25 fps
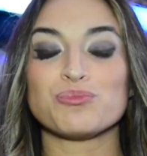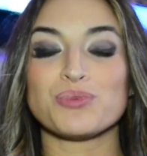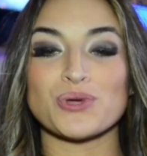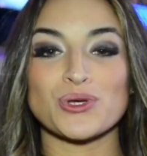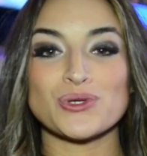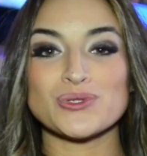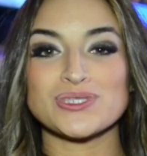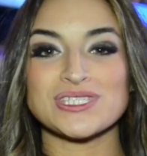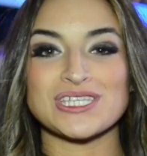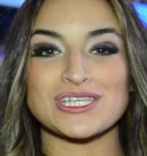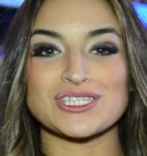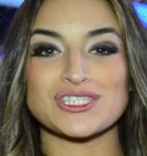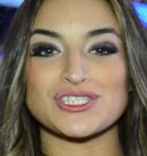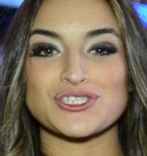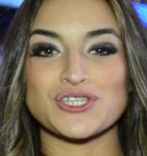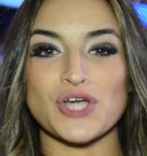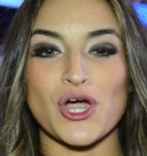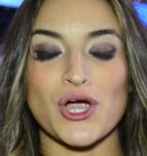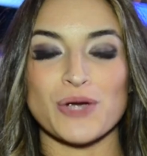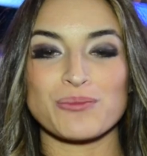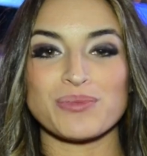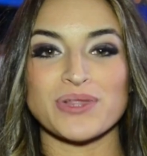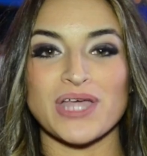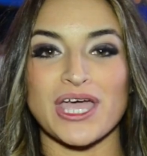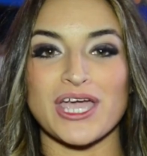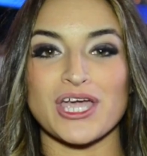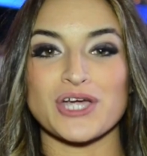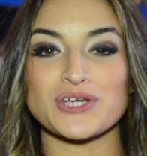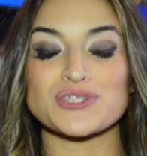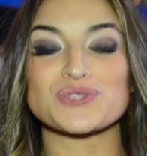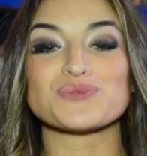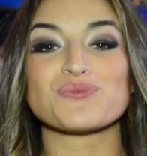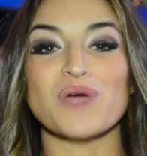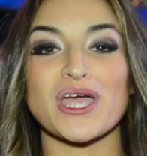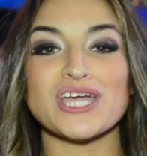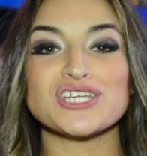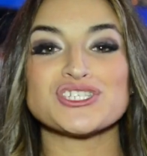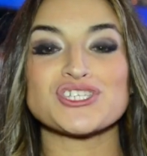boost as star players
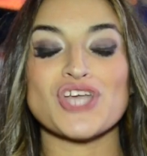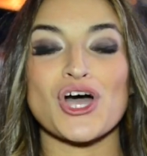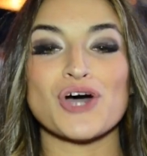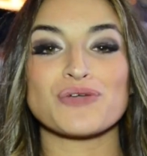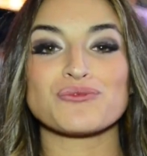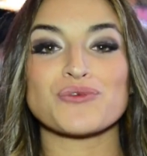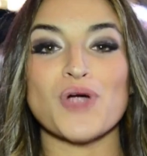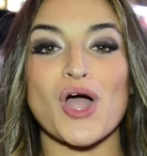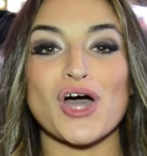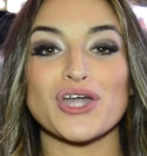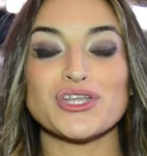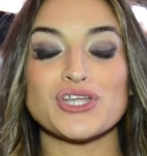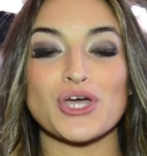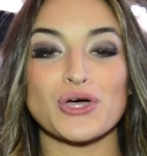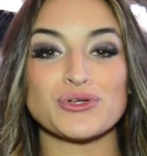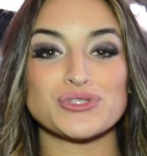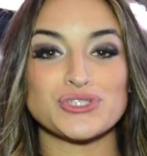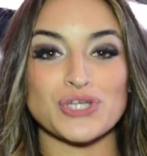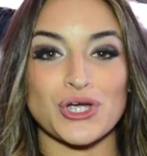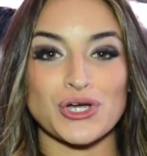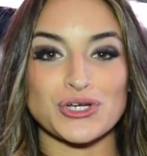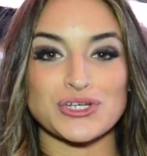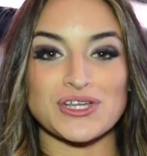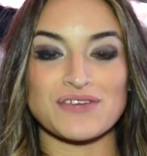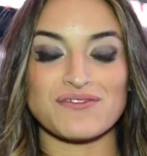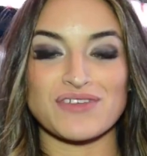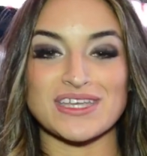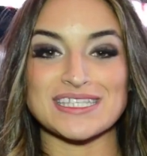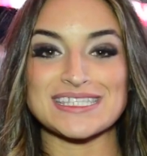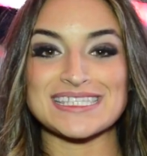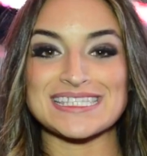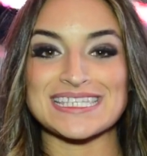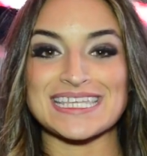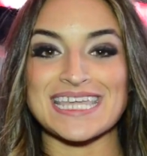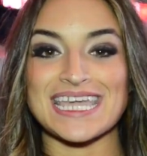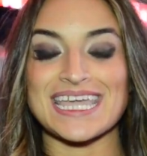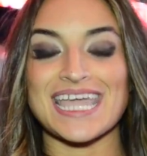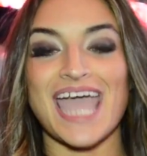Rajon Rondo, Dirk
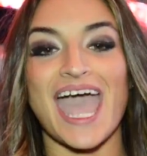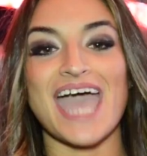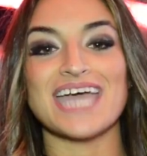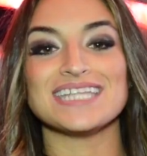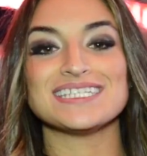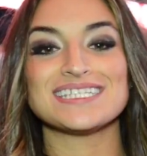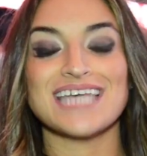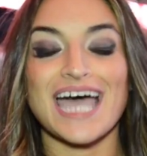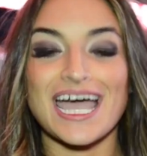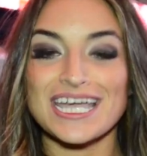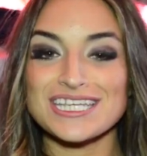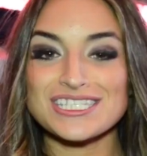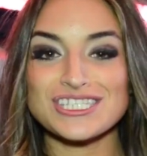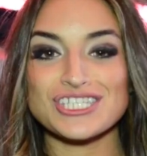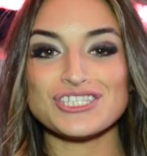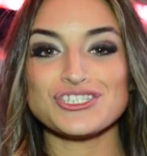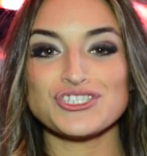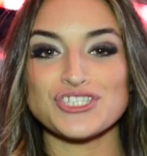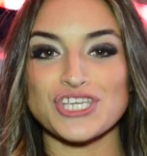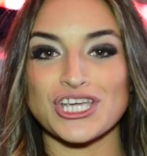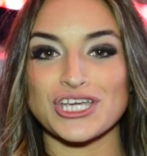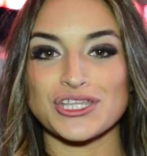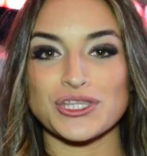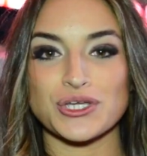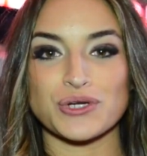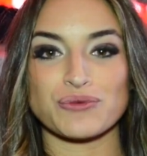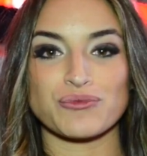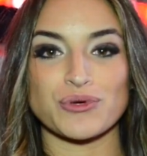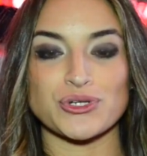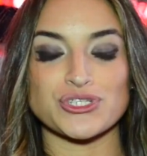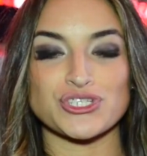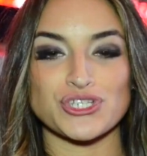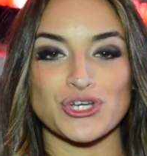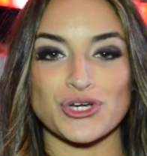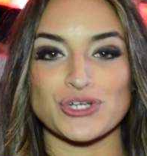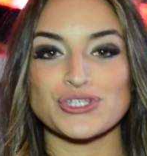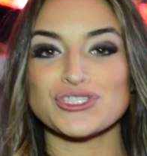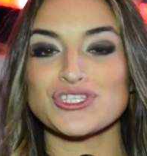Nowitzki, and Tyson Chandler
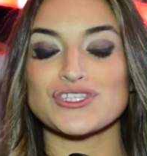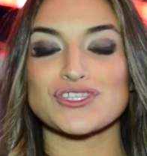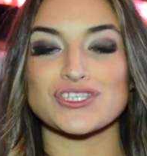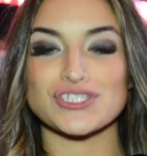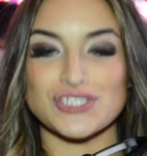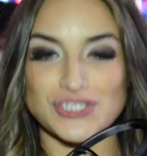returned to the